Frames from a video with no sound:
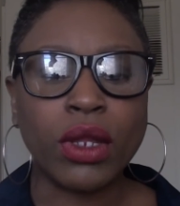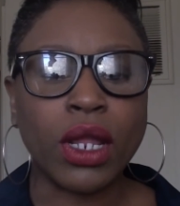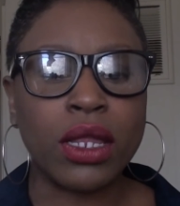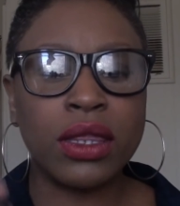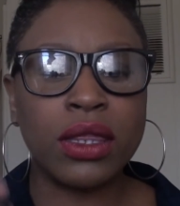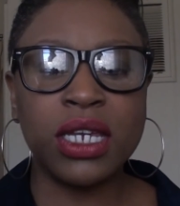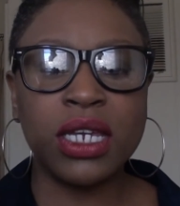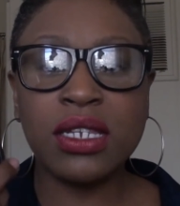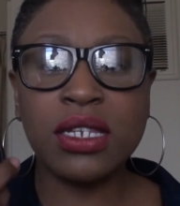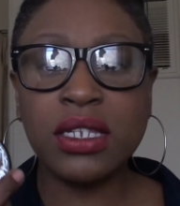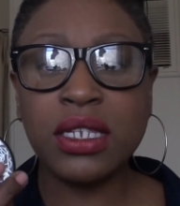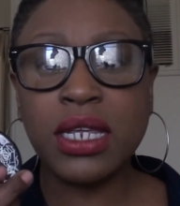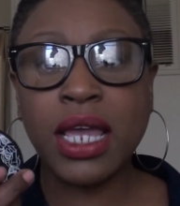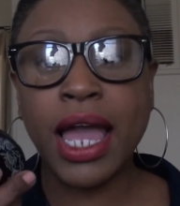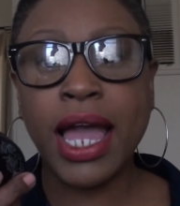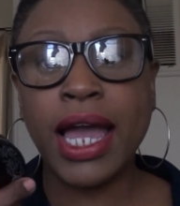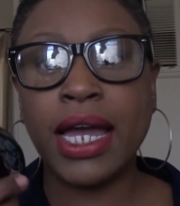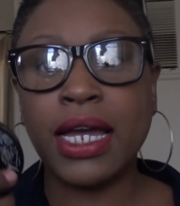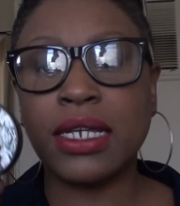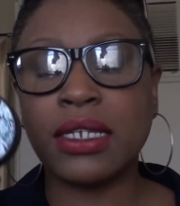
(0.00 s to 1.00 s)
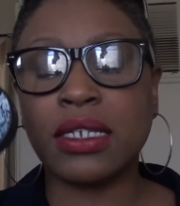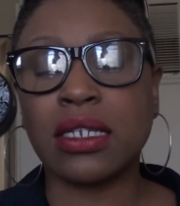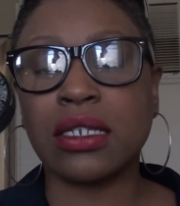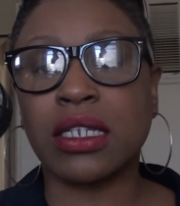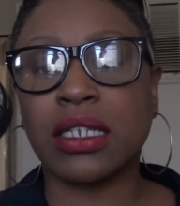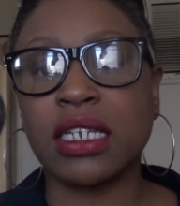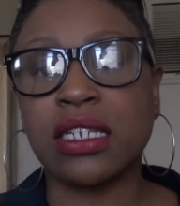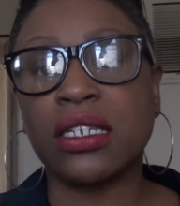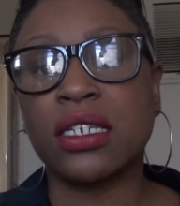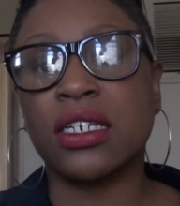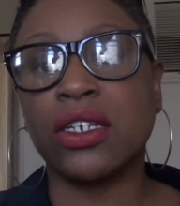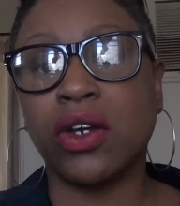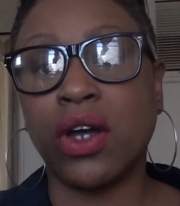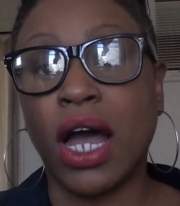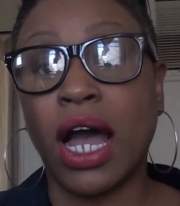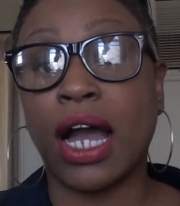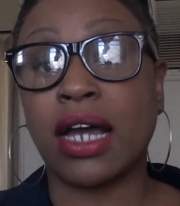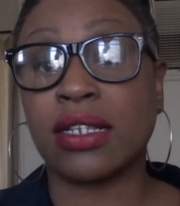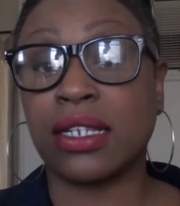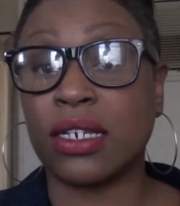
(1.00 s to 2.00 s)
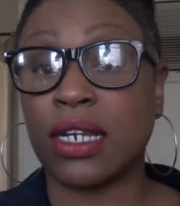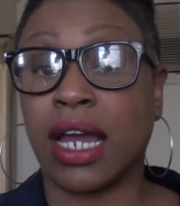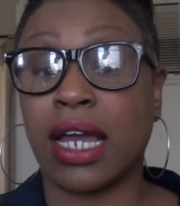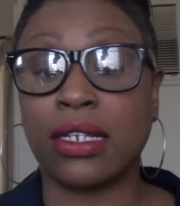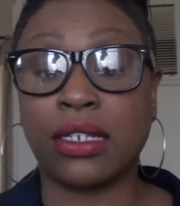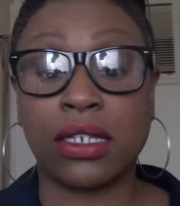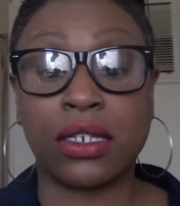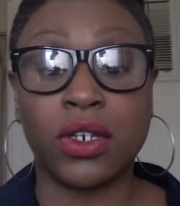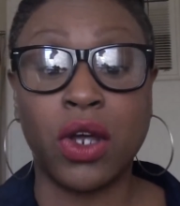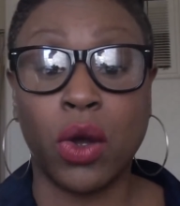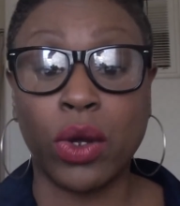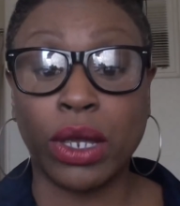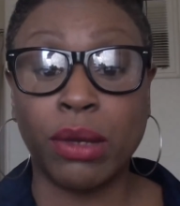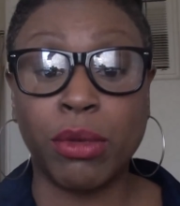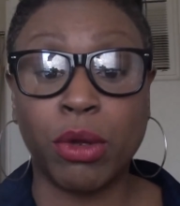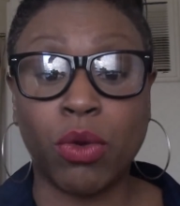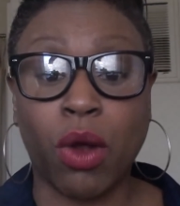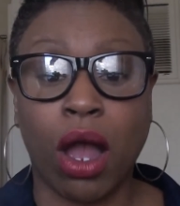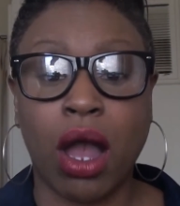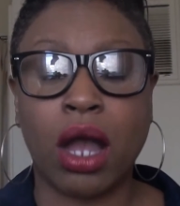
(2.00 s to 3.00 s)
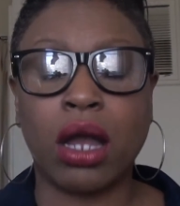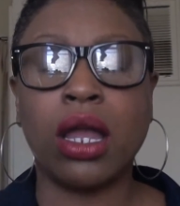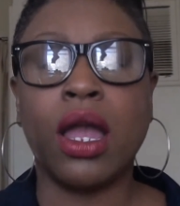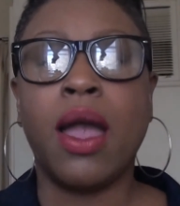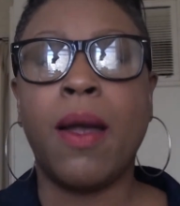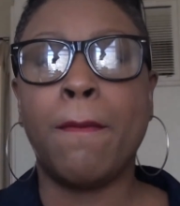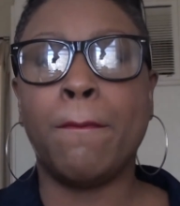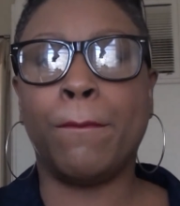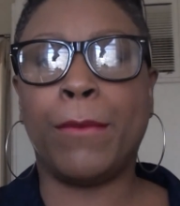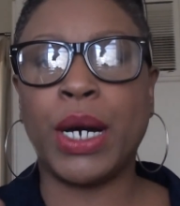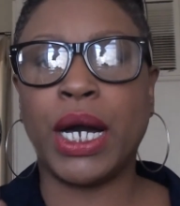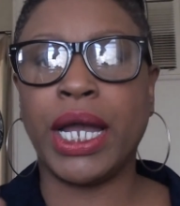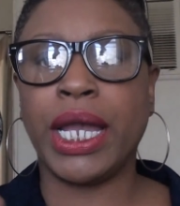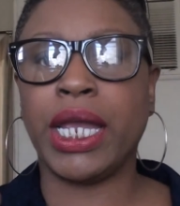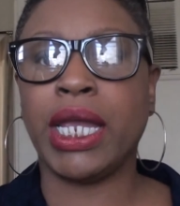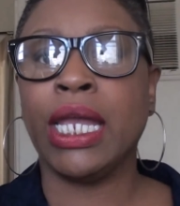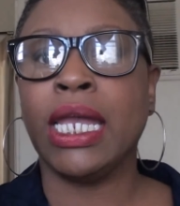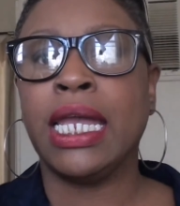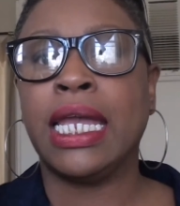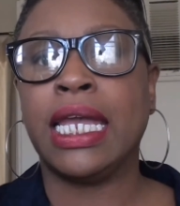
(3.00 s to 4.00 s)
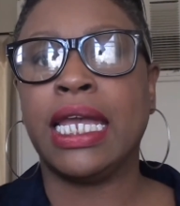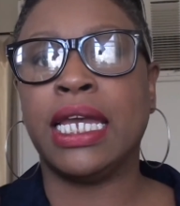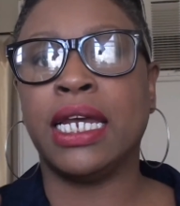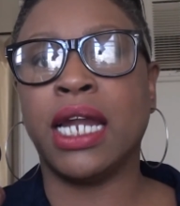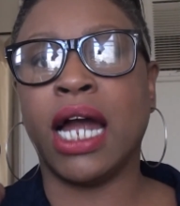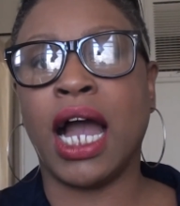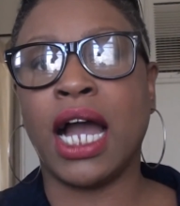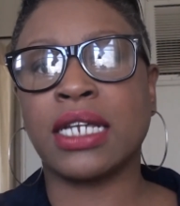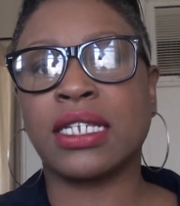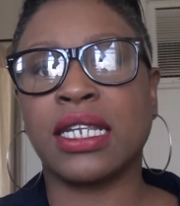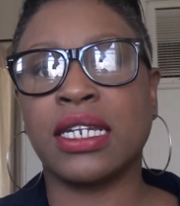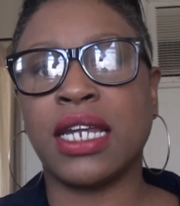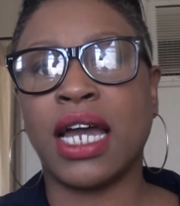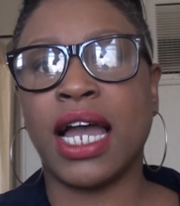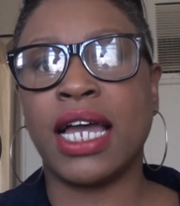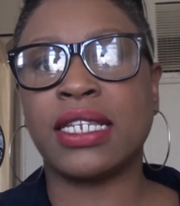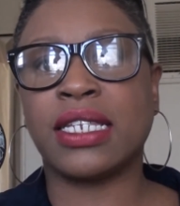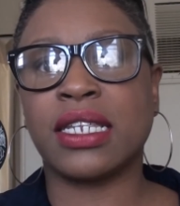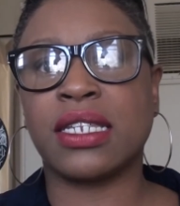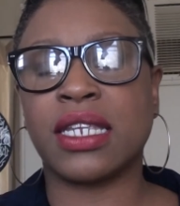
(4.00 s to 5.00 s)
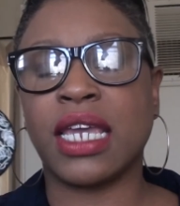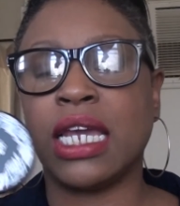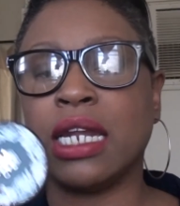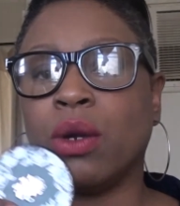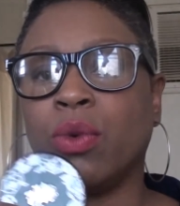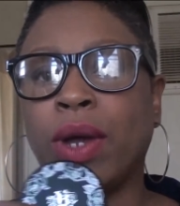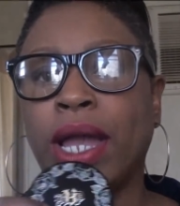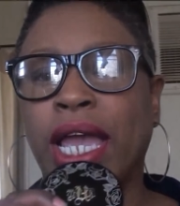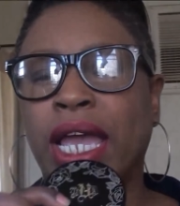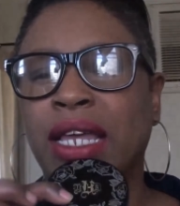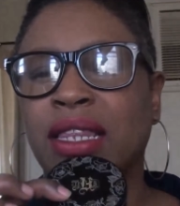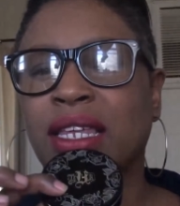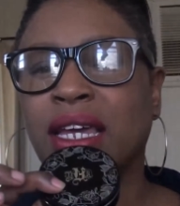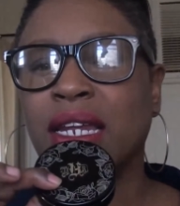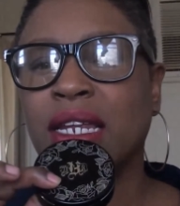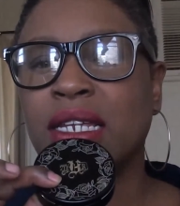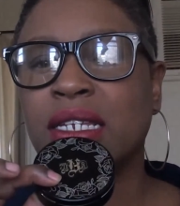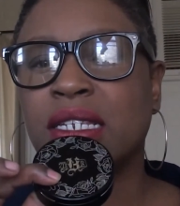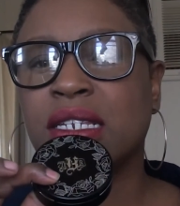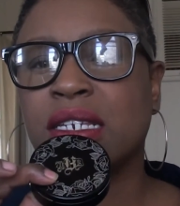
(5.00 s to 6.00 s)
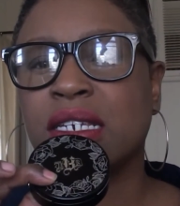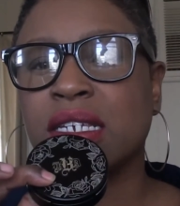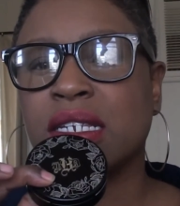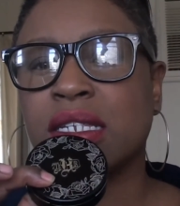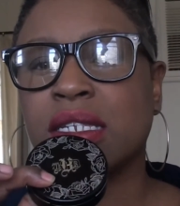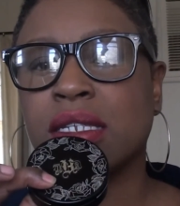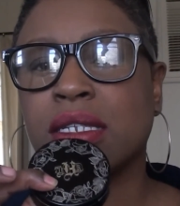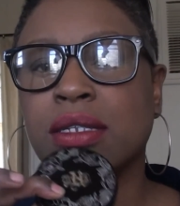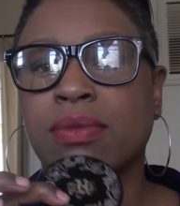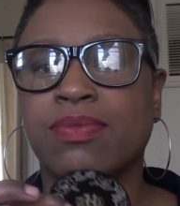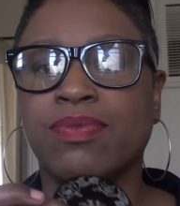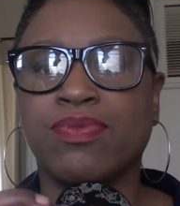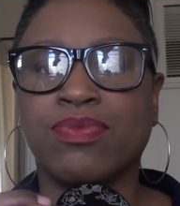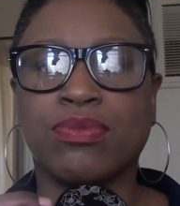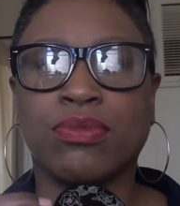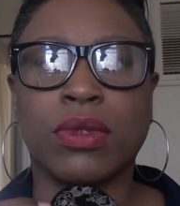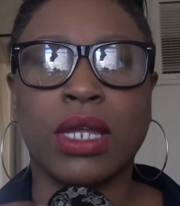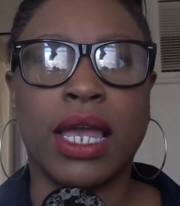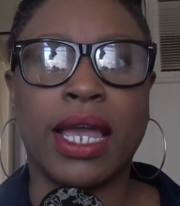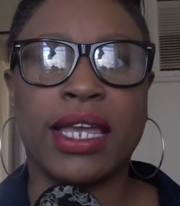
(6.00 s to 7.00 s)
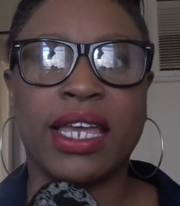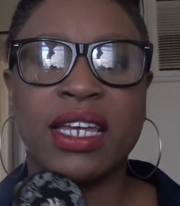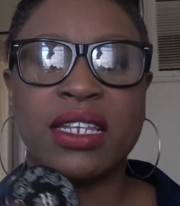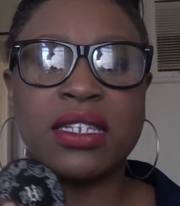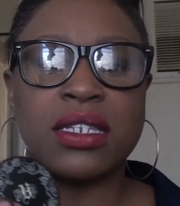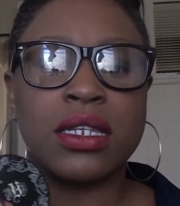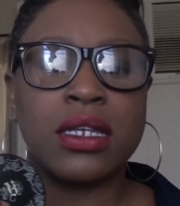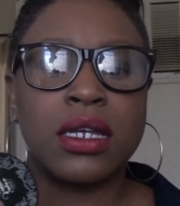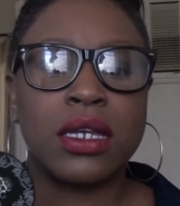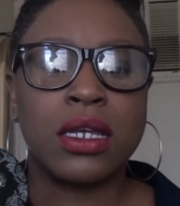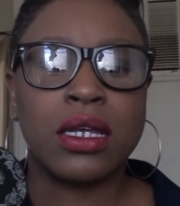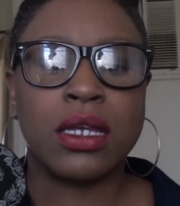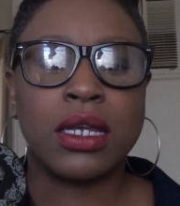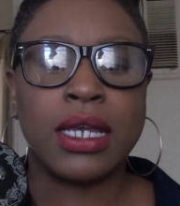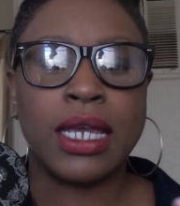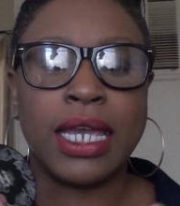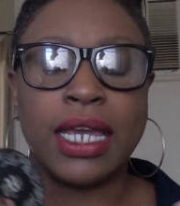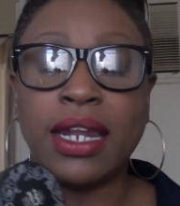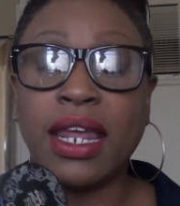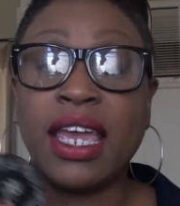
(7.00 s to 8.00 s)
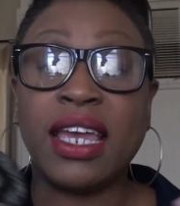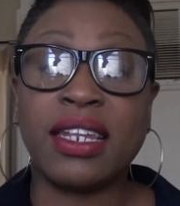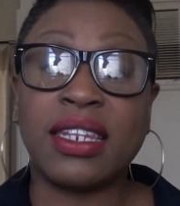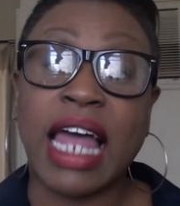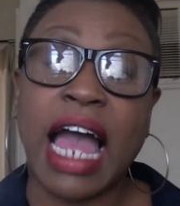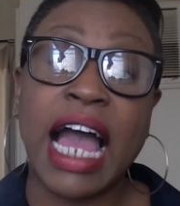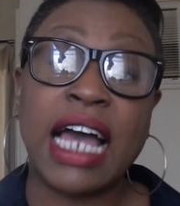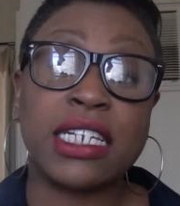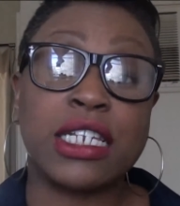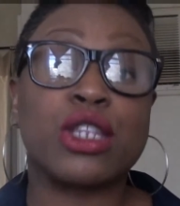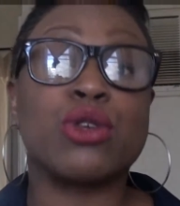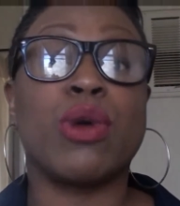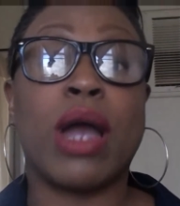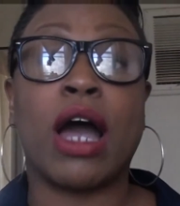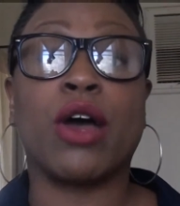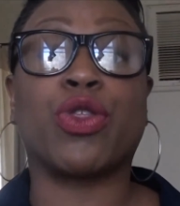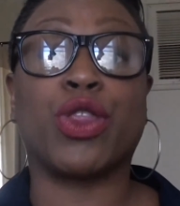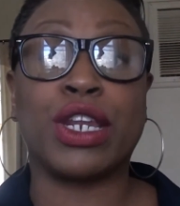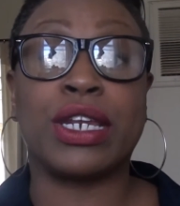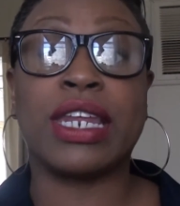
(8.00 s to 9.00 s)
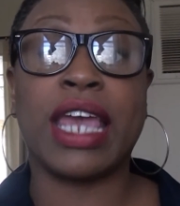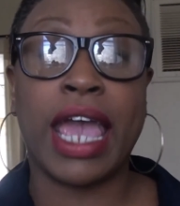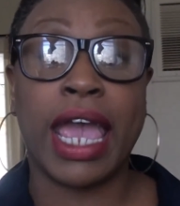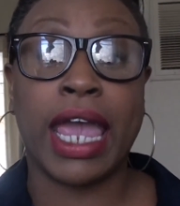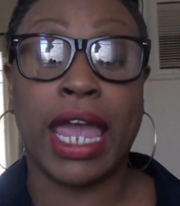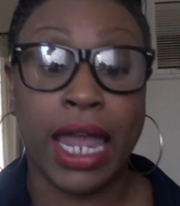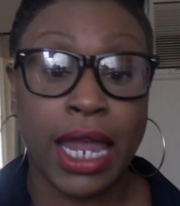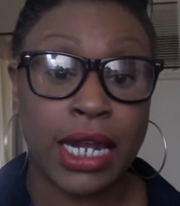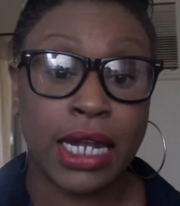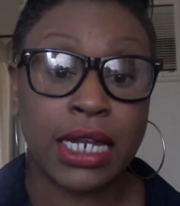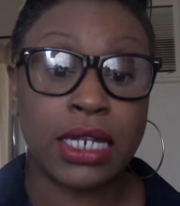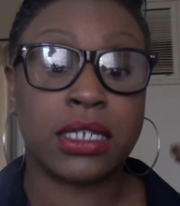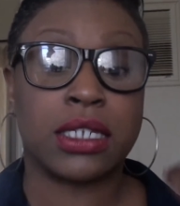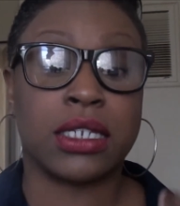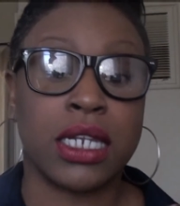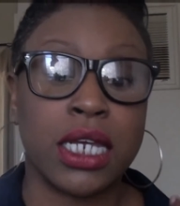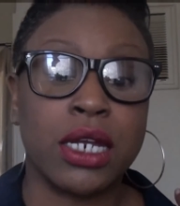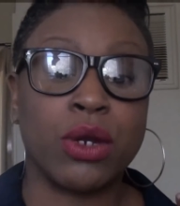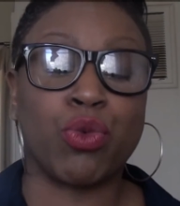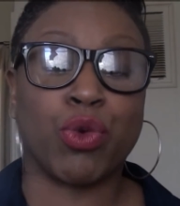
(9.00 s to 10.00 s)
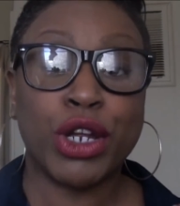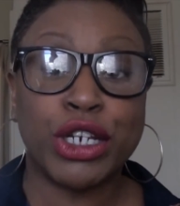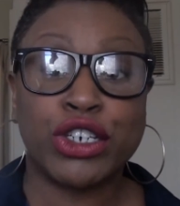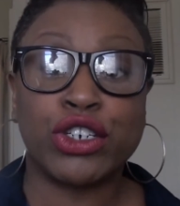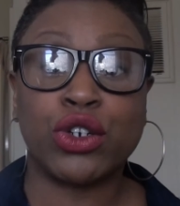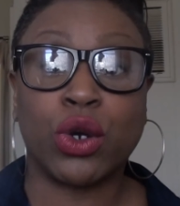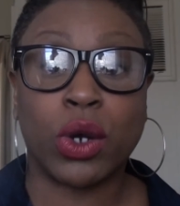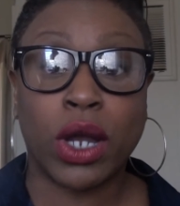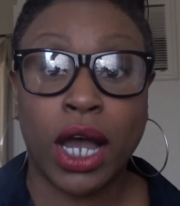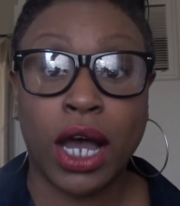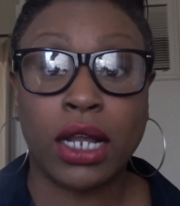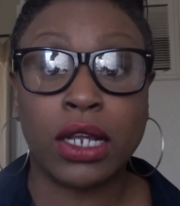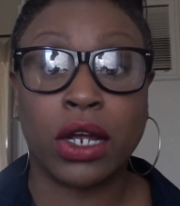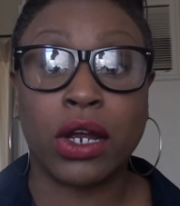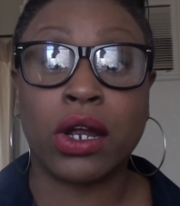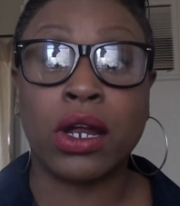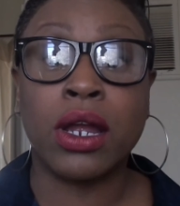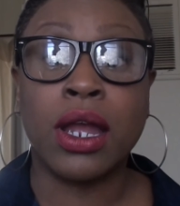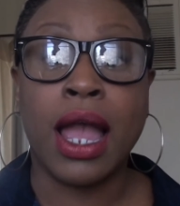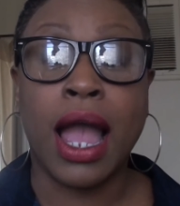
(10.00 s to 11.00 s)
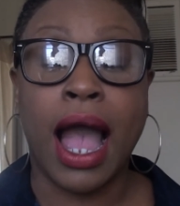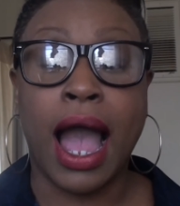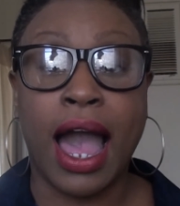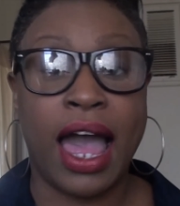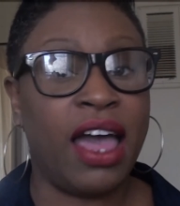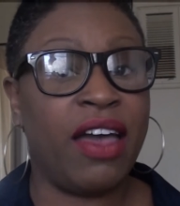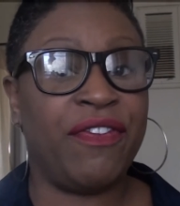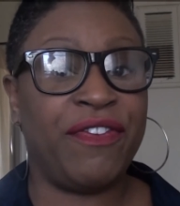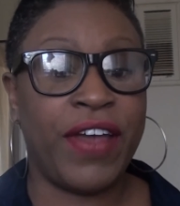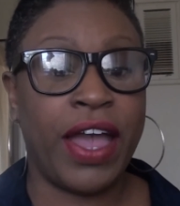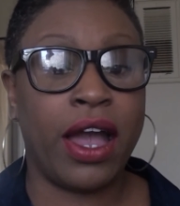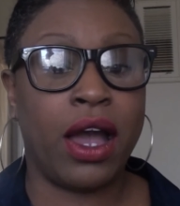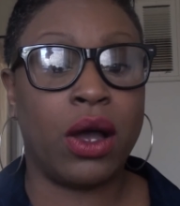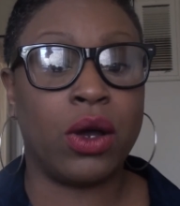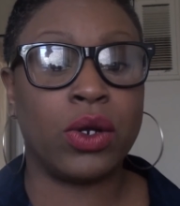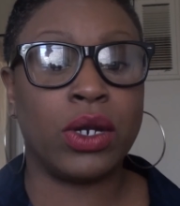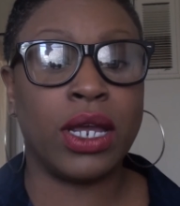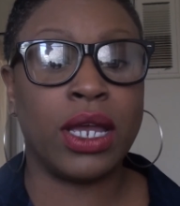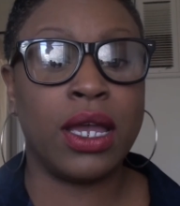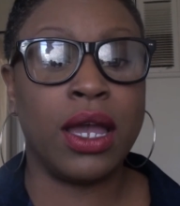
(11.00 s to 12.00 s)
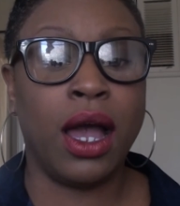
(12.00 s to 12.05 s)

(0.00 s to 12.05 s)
this has, this still oxidizes, don't get me wrong, but it oxidizes in a way that is just, I guess, it, it lasts throughout the day in its original color, I have found.